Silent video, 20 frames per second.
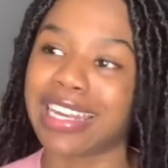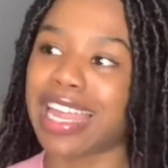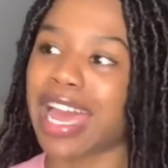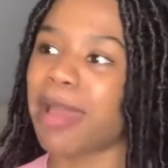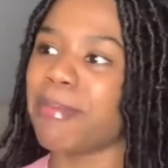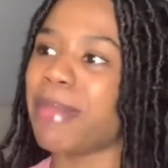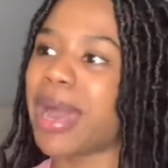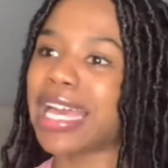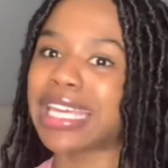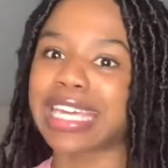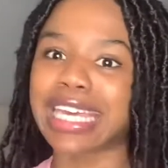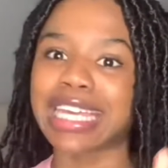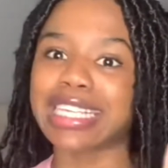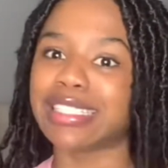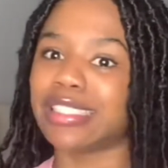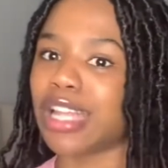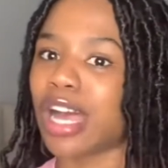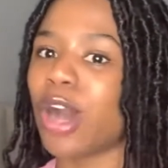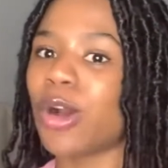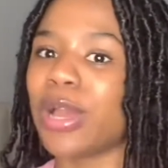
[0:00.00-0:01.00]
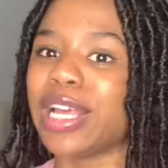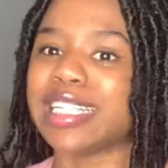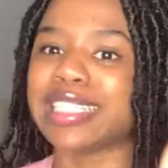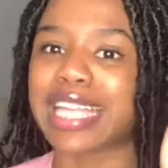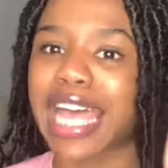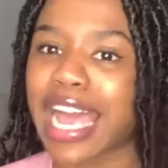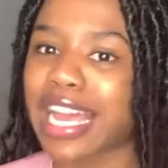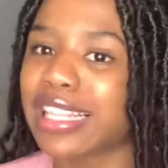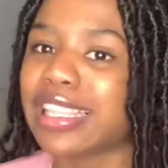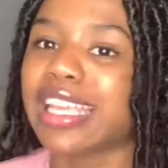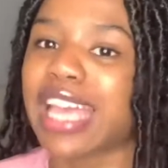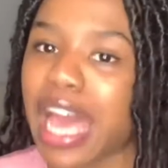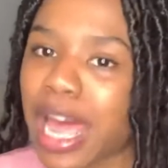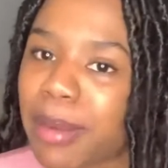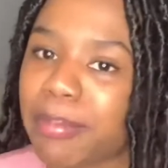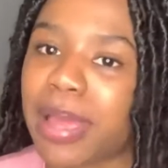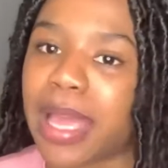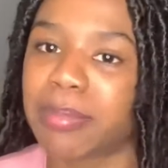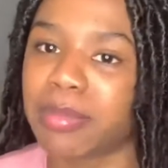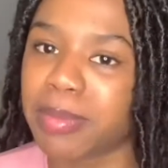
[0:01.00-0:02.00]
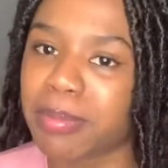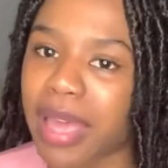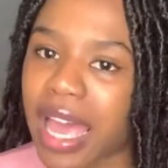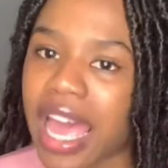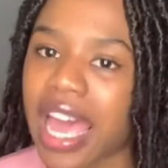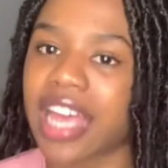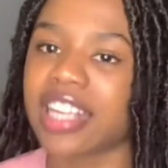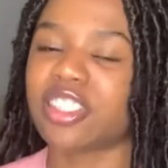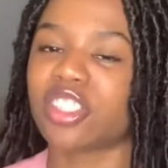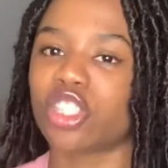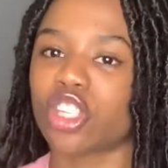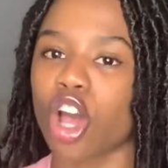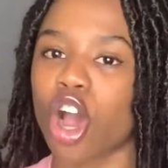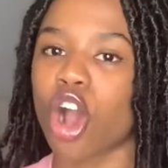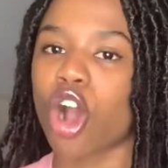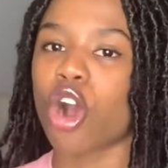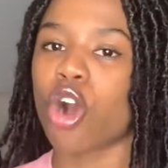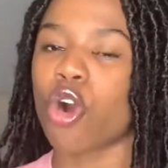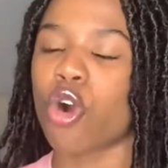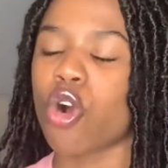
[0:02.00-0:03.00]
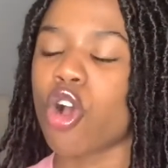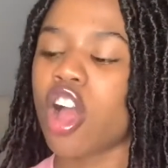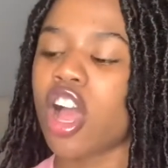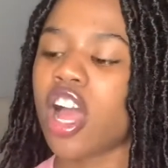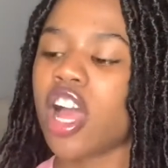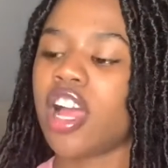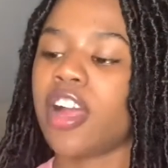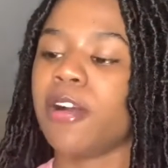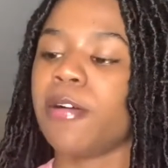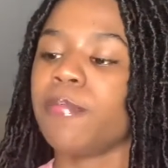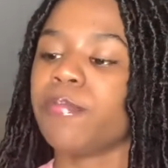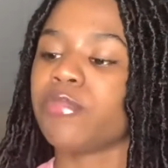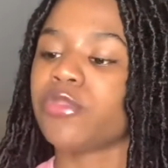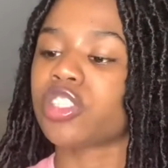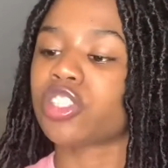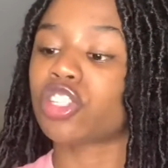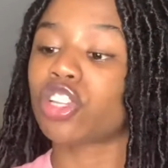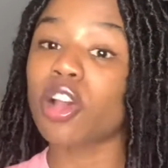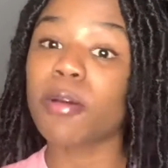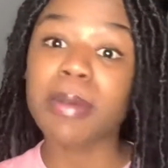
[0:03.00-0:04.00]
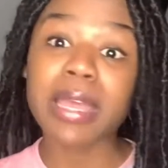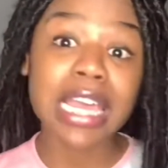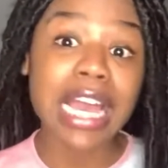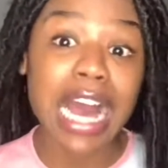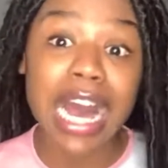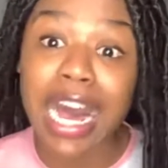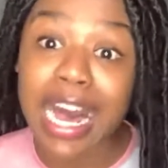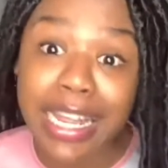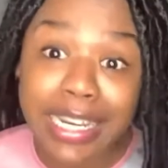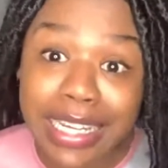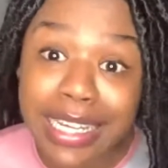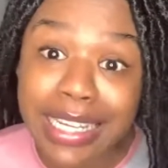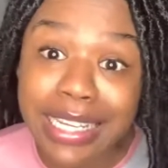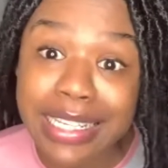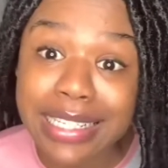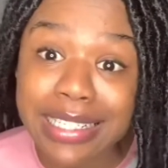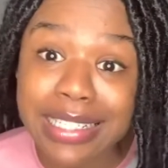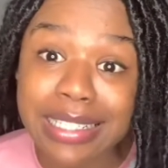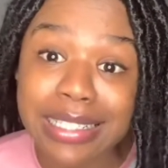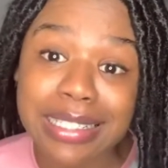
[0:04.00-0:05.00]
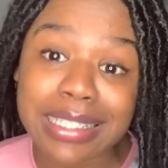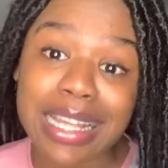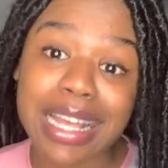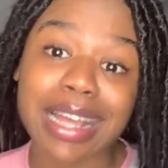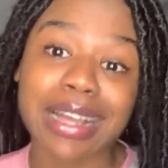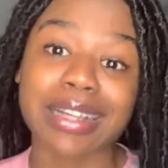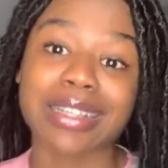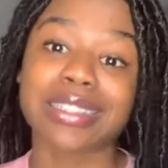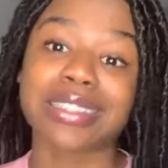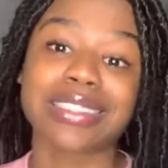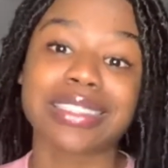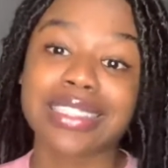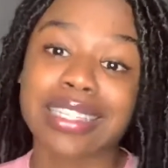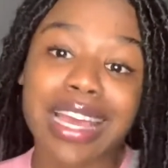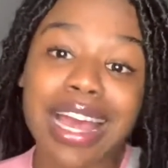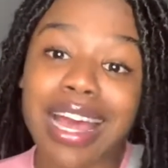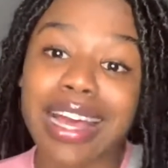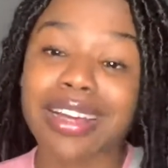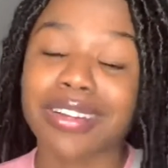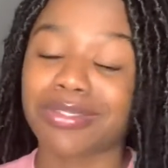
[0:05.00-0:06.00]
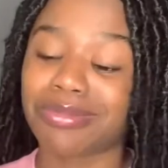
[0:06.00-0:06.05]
Like, my kids know exactly how to make me mad. So to be honest, yeah,